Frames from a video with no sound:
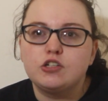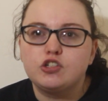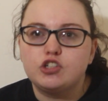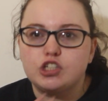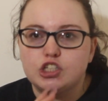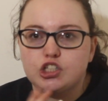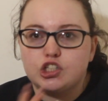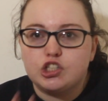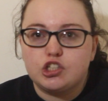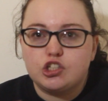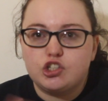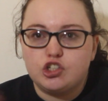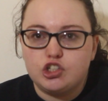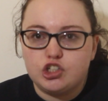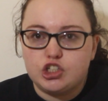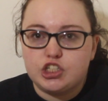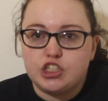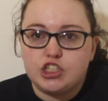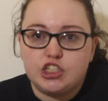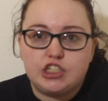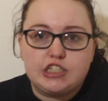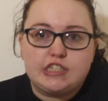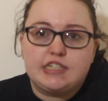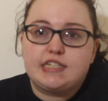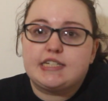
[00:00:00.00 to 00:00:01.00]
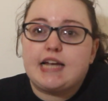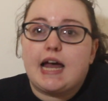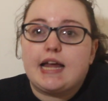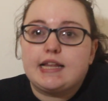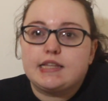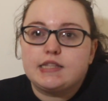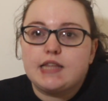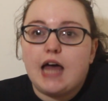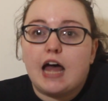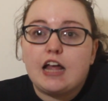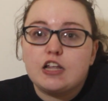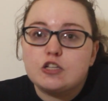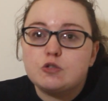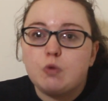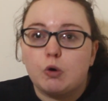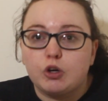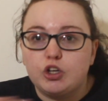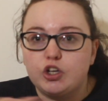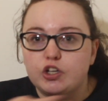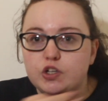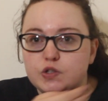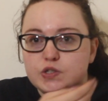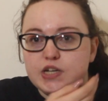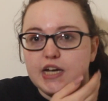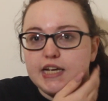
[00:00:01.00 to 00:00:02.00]
She said that's
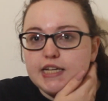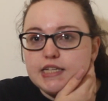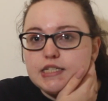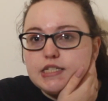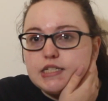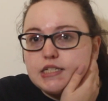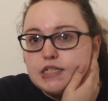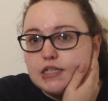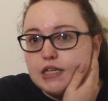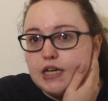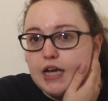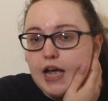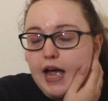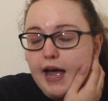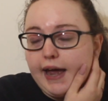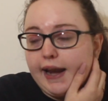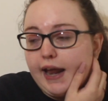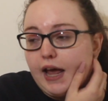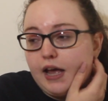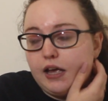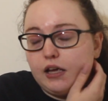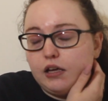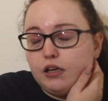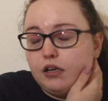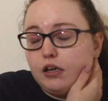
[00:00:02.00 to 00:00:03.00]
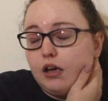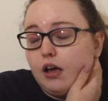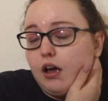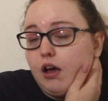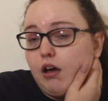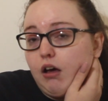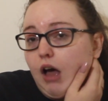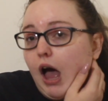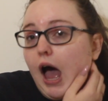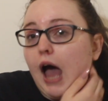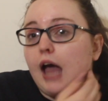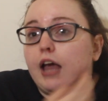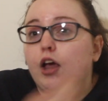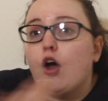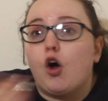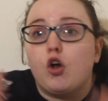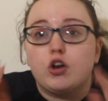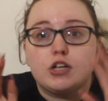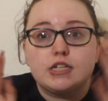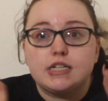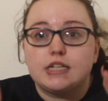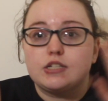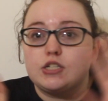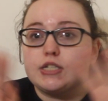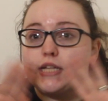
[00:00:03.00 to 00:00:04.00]
what you did, and I
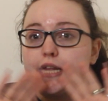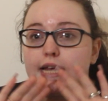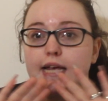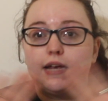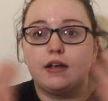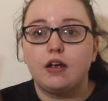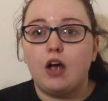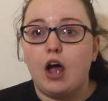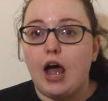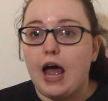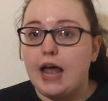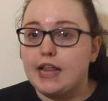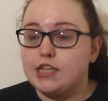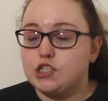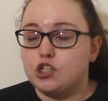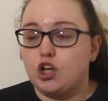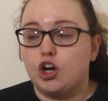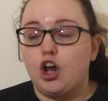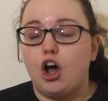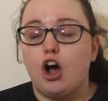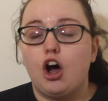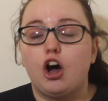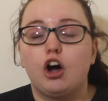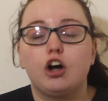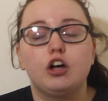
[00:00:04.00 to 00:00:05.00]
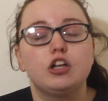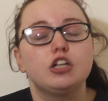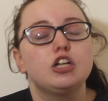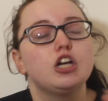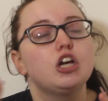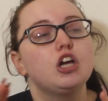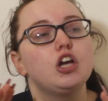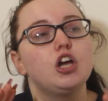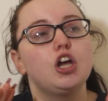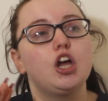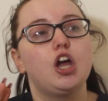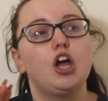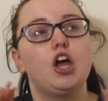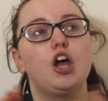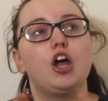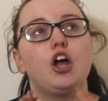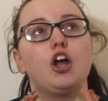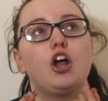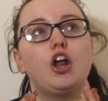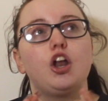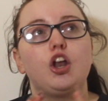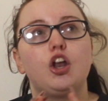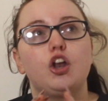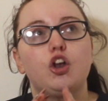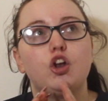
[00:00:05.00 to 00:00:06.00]
honestly, hands on heart,
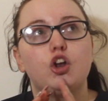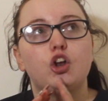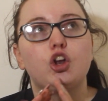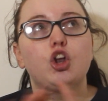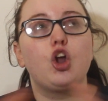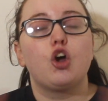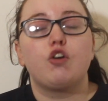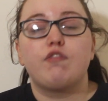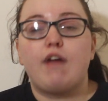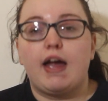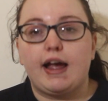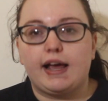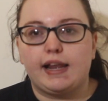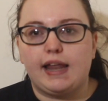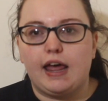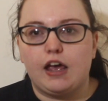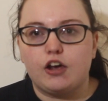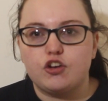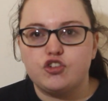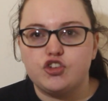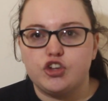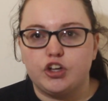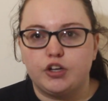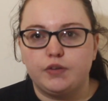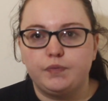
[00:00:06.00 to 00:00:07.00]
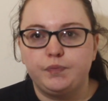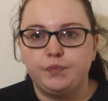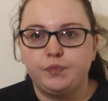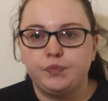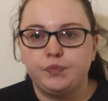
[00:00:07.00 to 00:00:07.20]
no recollection.